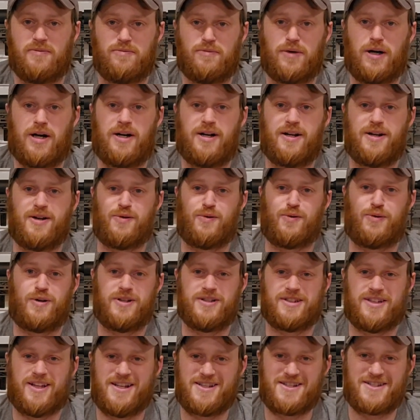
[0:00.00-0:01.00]
Alright,
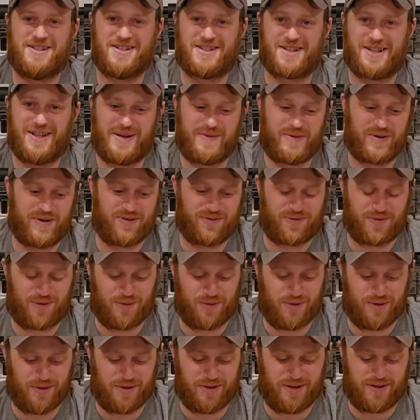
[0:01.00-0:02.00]
one last disclaimer
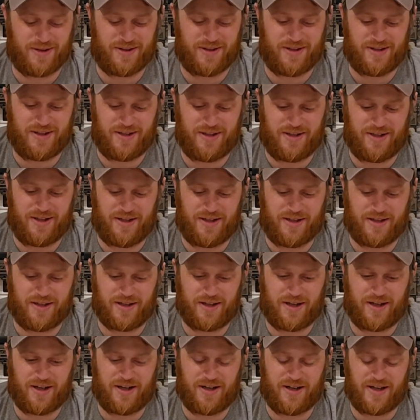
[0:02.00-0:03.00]
for the
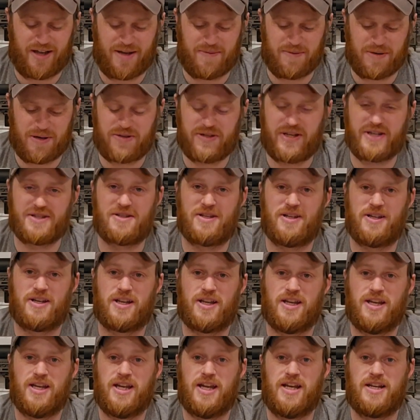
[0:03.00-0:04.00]
ammo testing.
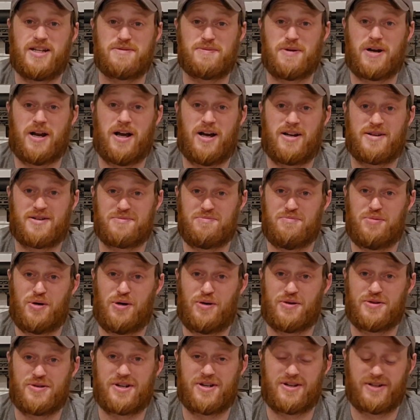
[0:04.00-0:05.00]
It has been hot as
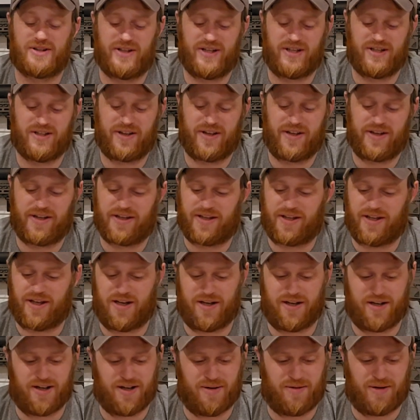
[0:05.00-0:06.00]
balls here lately.
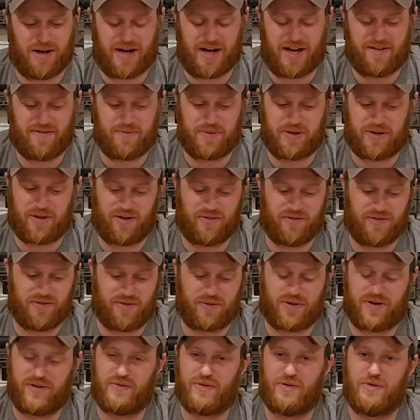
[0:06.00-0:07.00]
I haven't been giving
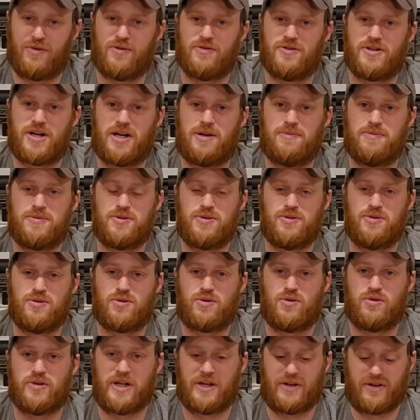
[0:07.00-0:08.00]
the rifle time to
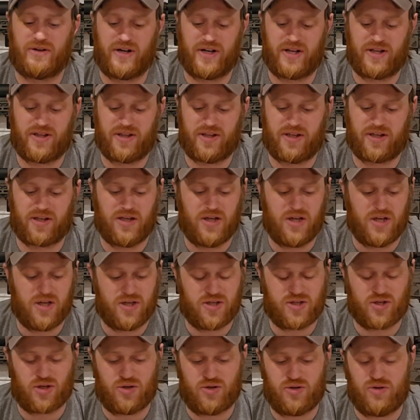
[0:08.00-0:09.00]
cool down or anything,
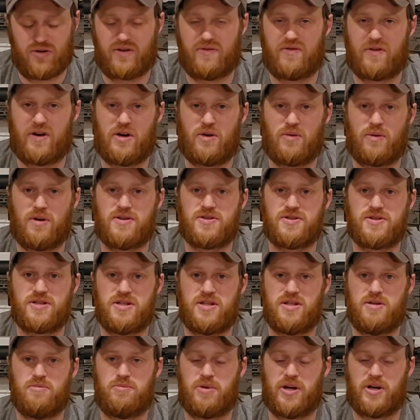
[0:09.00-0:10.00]
so you can very well
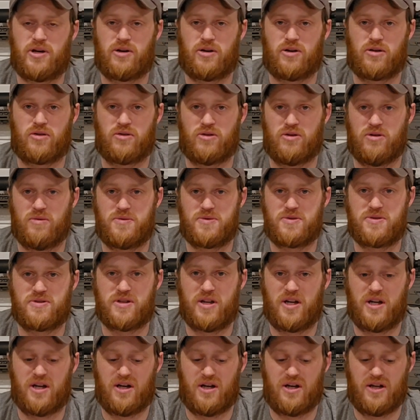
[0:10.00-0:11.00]
see better groups
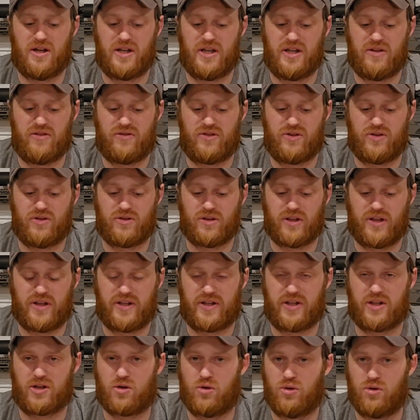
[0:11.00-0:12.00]
if you're
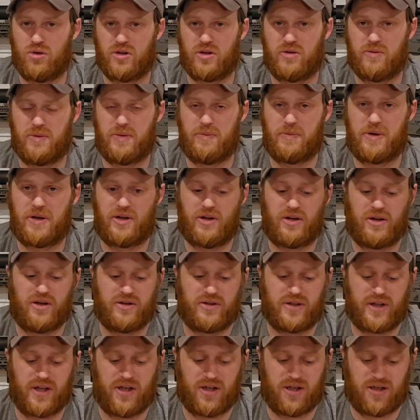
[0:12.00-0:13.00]
letting it cool a little bit better,
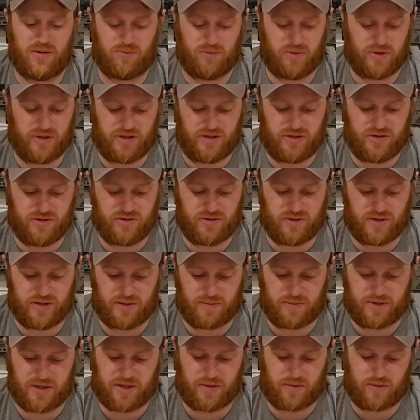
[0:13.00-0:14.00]
and you do end
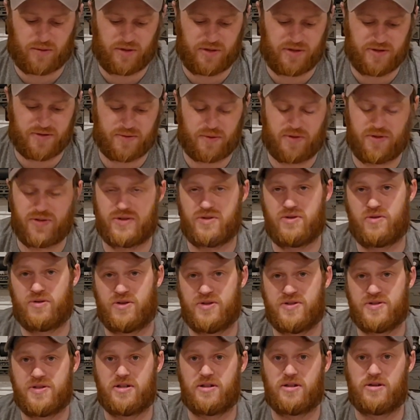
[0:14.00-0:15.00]
up getting one of these ones, you
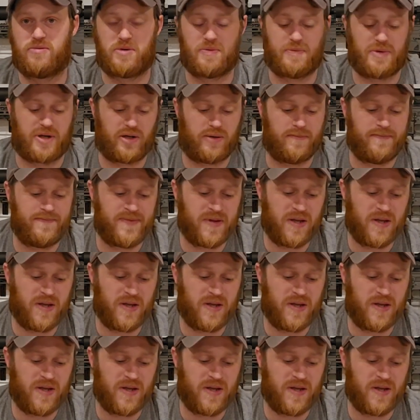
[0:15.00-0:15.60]
could see a little bit better.